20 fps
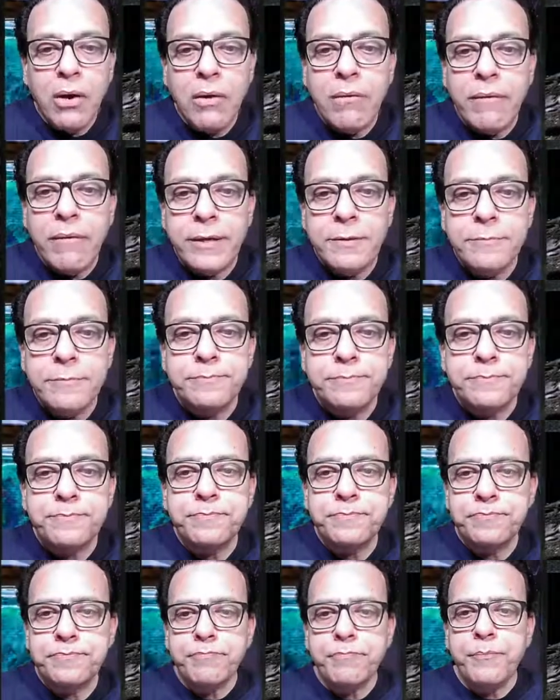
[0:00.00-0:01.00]
right,
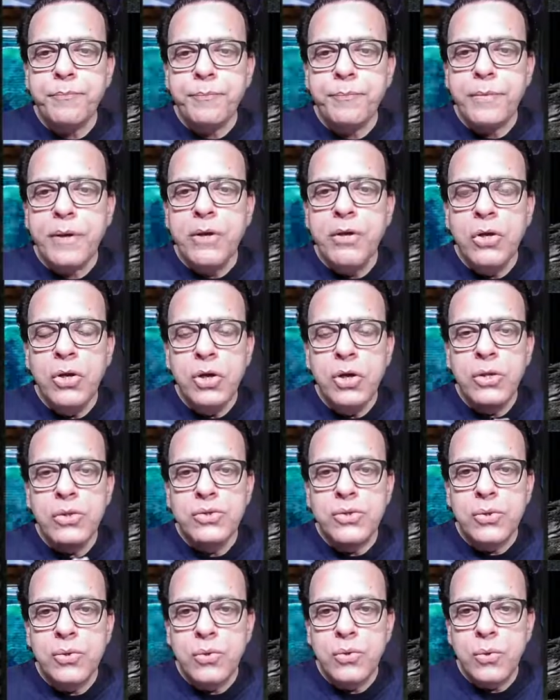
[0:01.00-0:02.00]

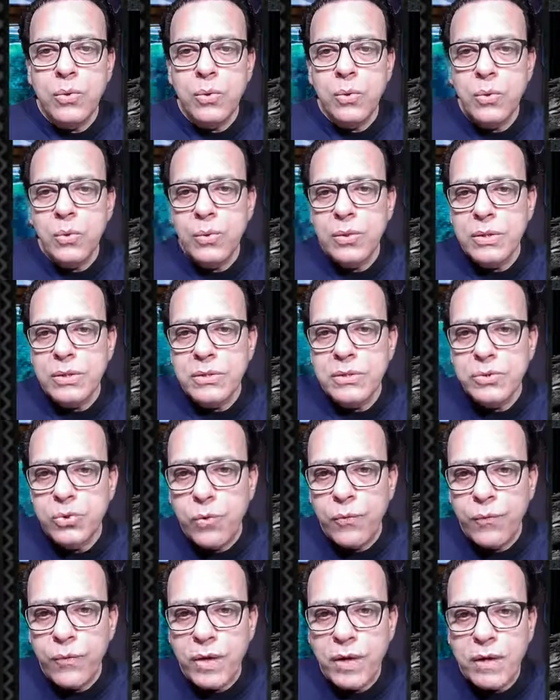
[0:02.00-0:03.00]
so
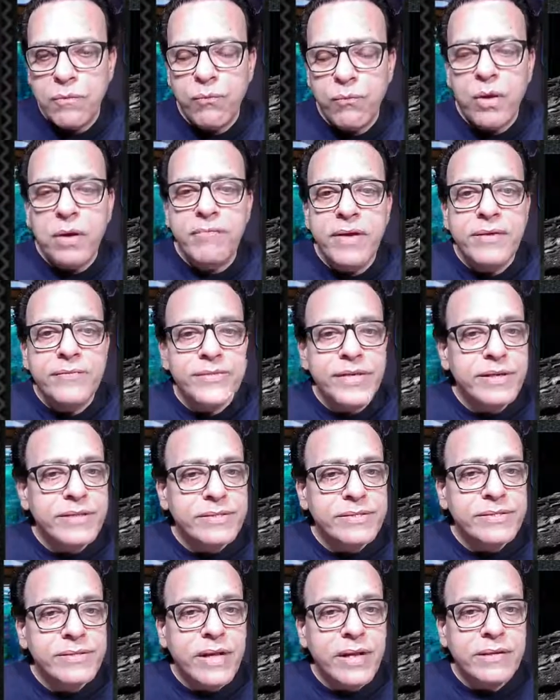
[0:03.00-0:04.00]
far, what we have
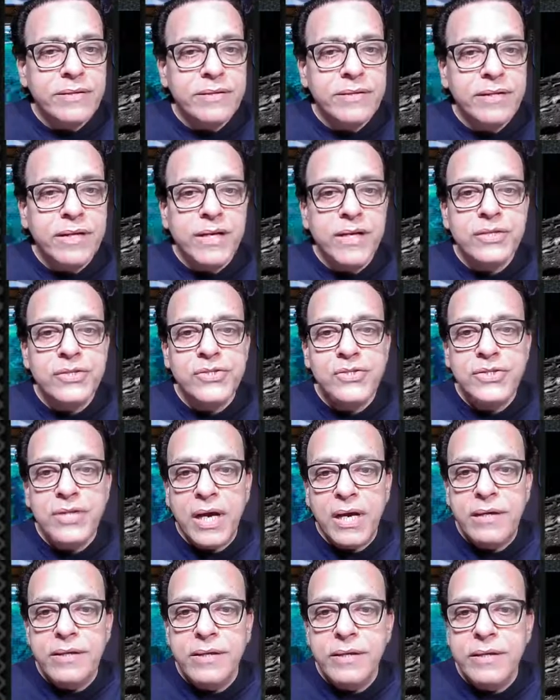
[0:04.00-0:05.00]
seen is that the
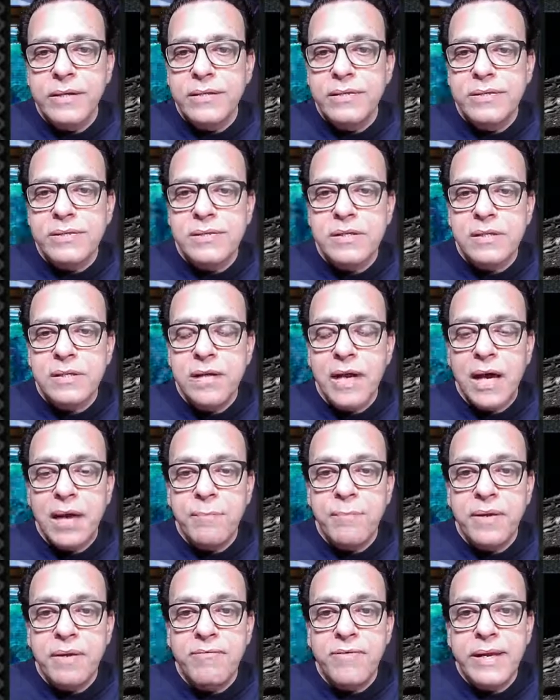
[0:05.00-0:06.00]
Chinese
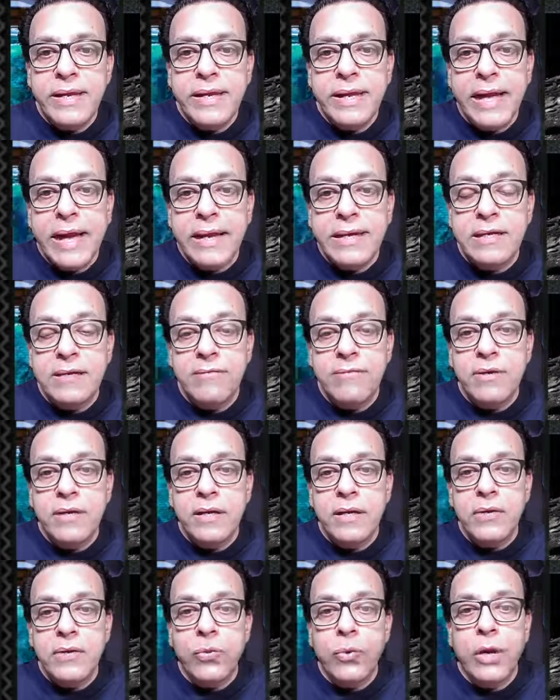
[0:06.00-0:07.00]
have been very
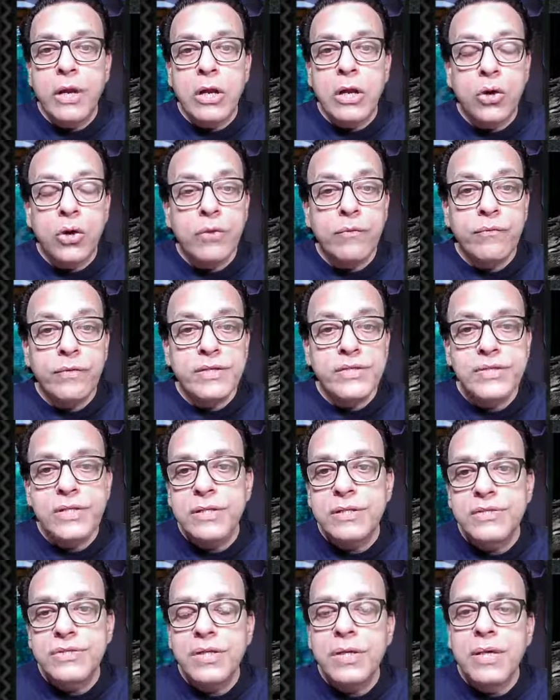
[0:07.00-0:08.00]
actively doing a lot of
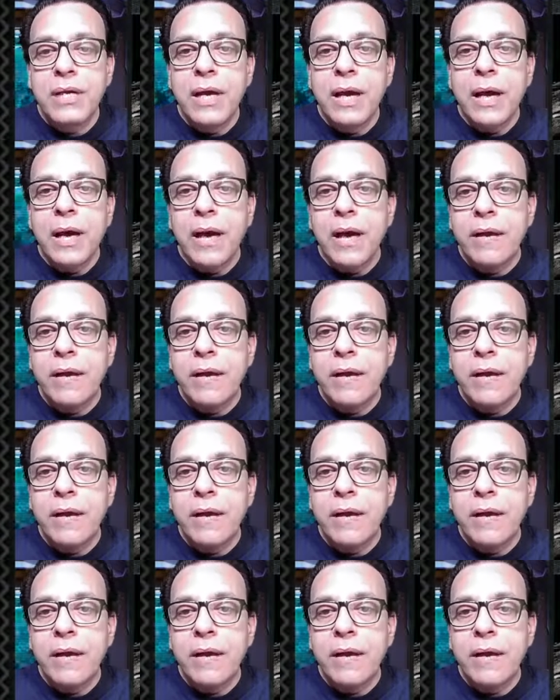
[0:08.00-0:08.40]
research,